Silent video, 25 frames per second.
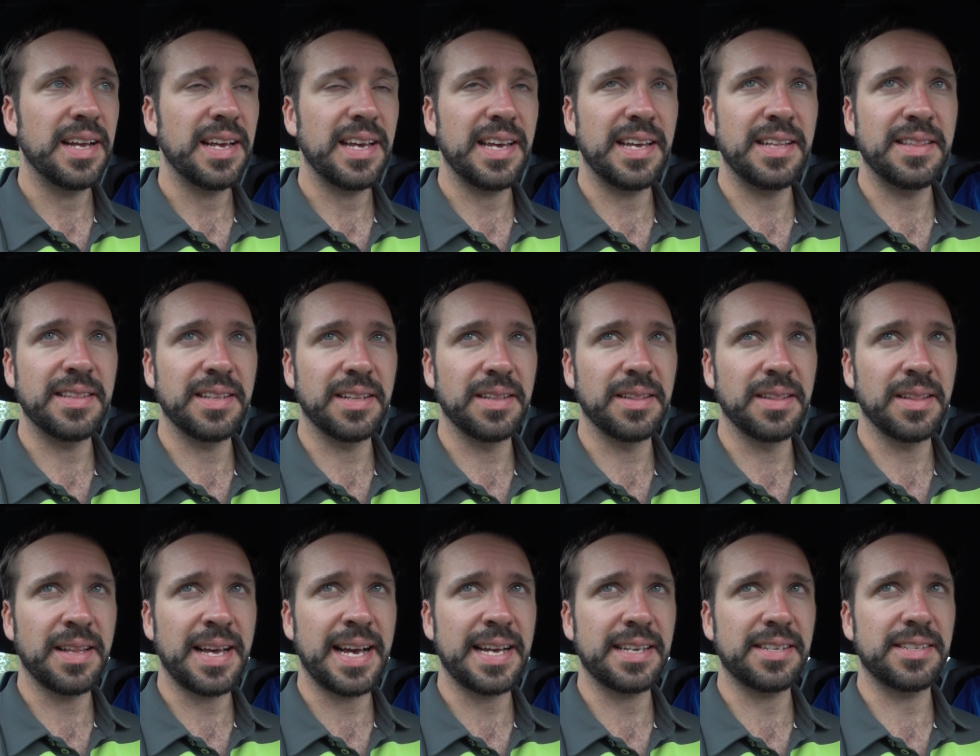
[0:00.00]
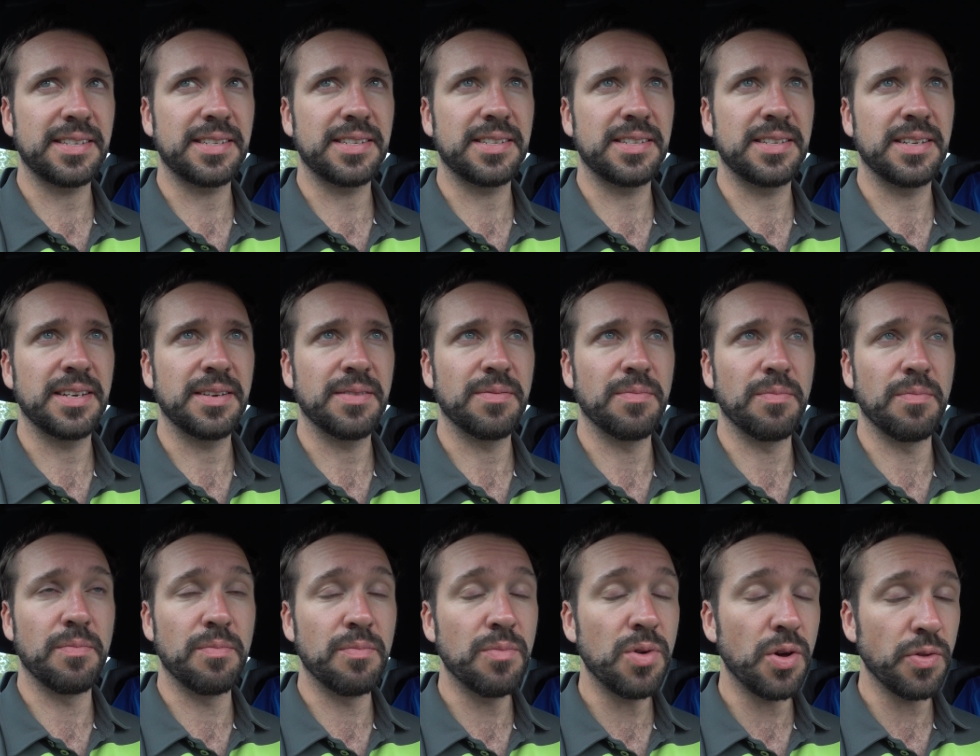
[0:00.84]
in the last
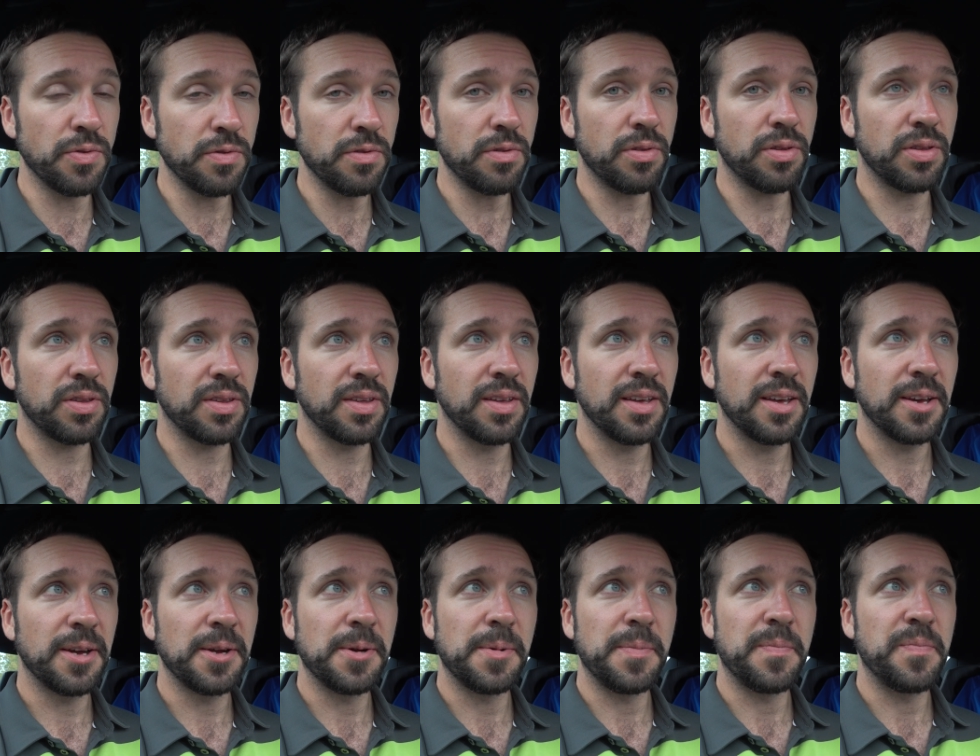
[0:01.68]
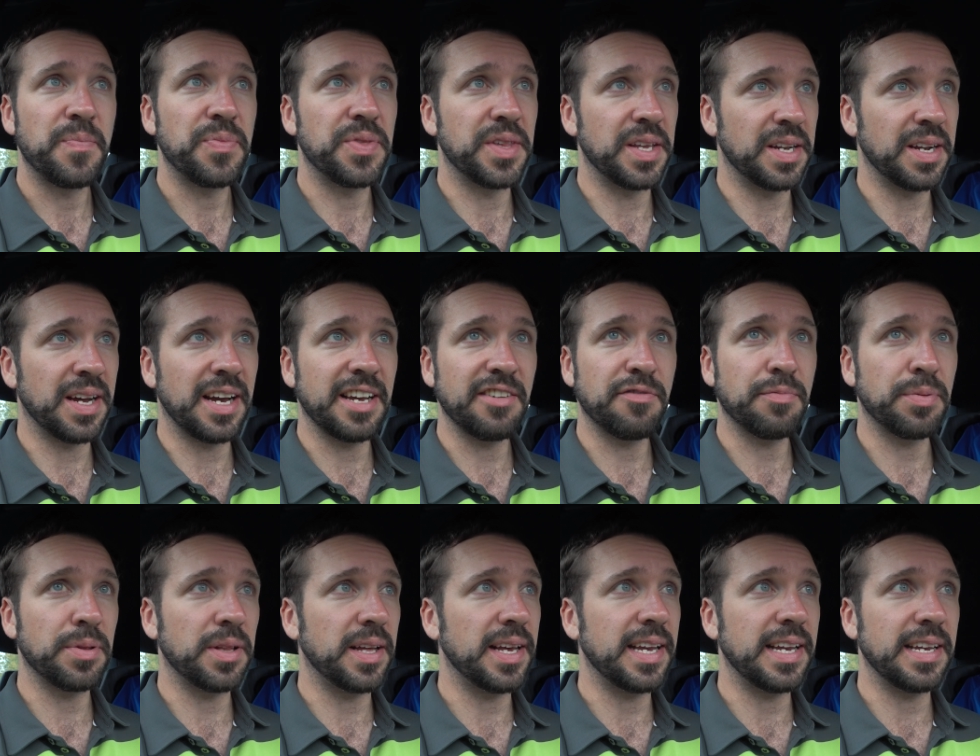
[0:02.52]
month than I've
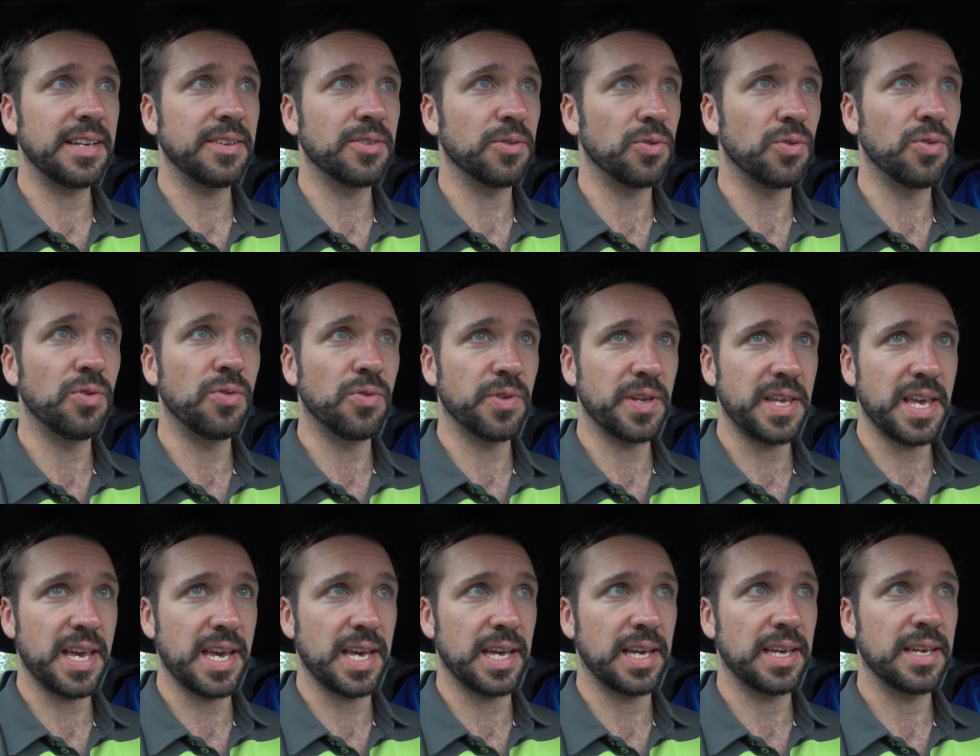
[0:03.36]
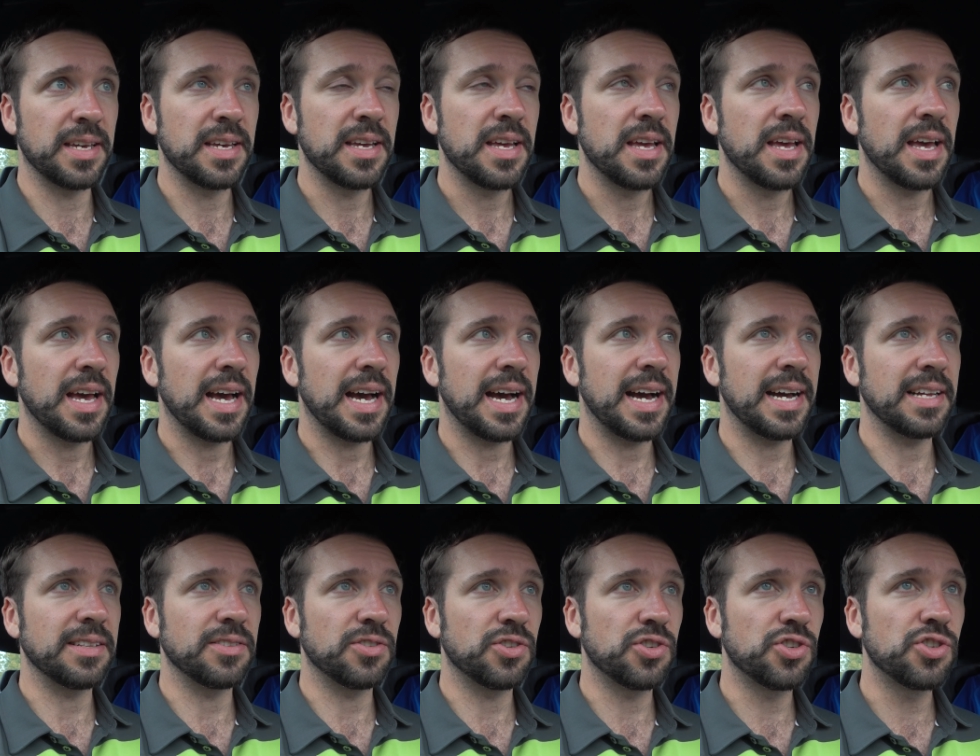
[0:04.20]
played all year.
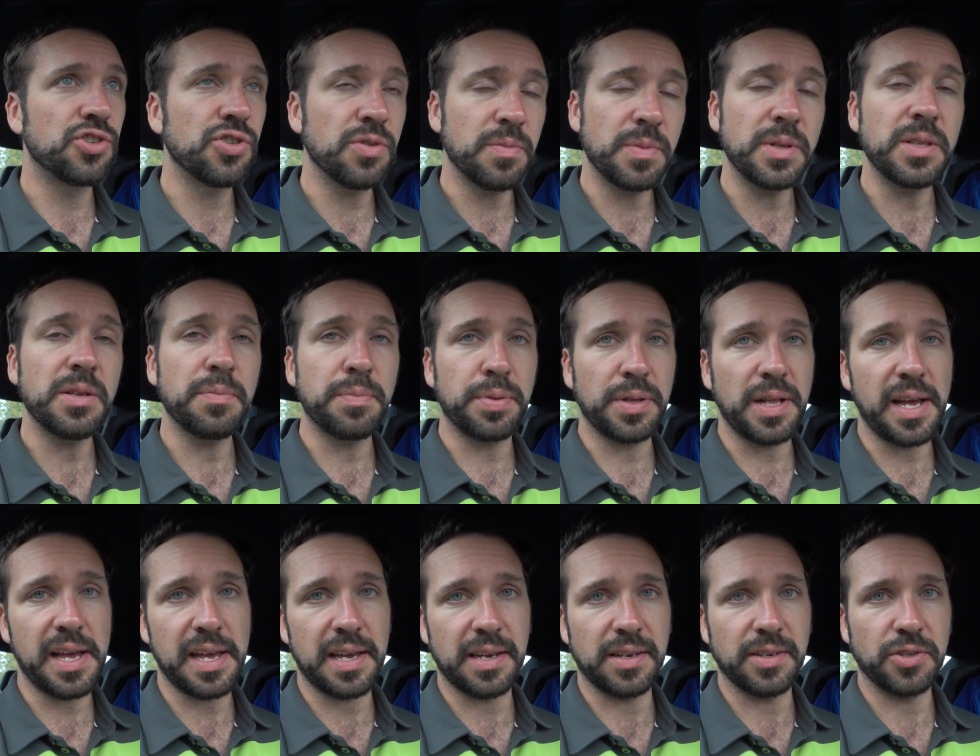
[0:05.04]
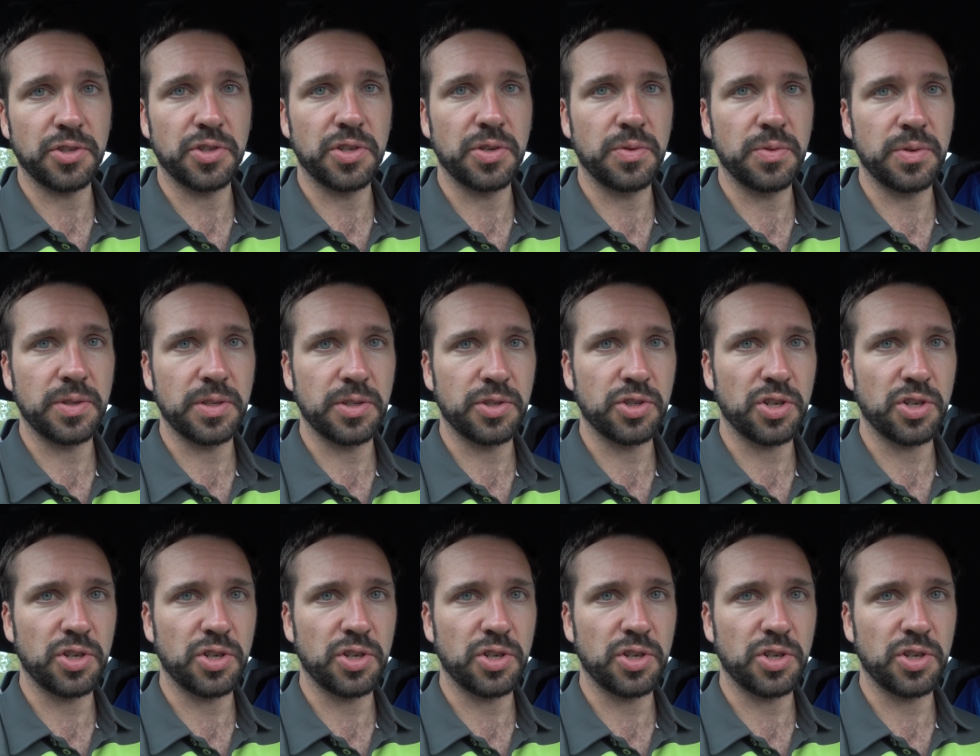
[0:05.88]
And some of the players who are at the